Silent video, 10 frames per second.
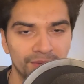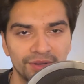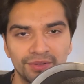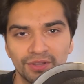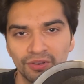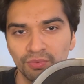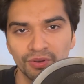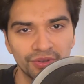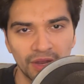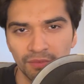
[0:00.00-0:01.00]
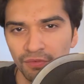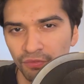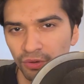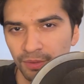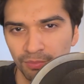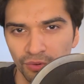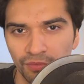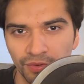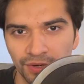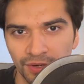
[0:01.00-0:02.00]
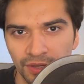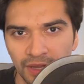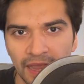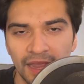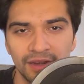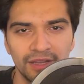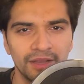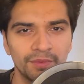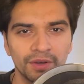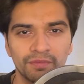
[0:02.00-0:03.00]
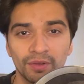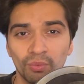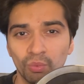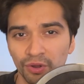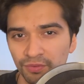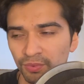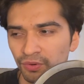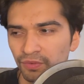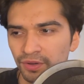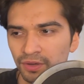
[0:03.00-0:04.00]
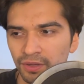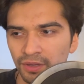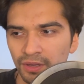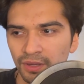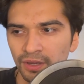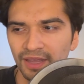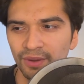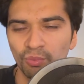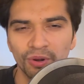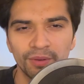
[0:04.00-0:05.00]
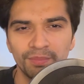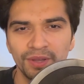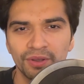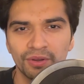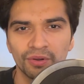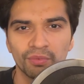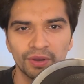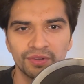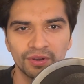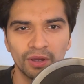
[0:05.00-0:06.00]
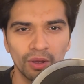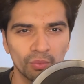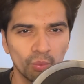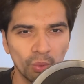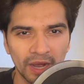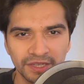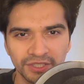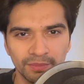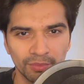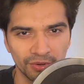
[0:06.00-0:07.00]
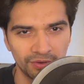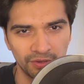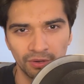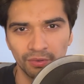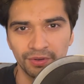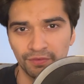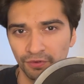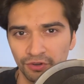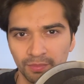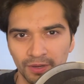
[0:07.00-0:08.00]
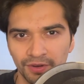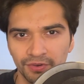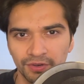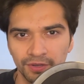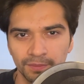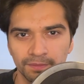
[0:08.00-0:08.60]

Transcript: but this was never fully proven, and even if it was proven, it wouldn't be a good reason on why she murdered the girl in the first place.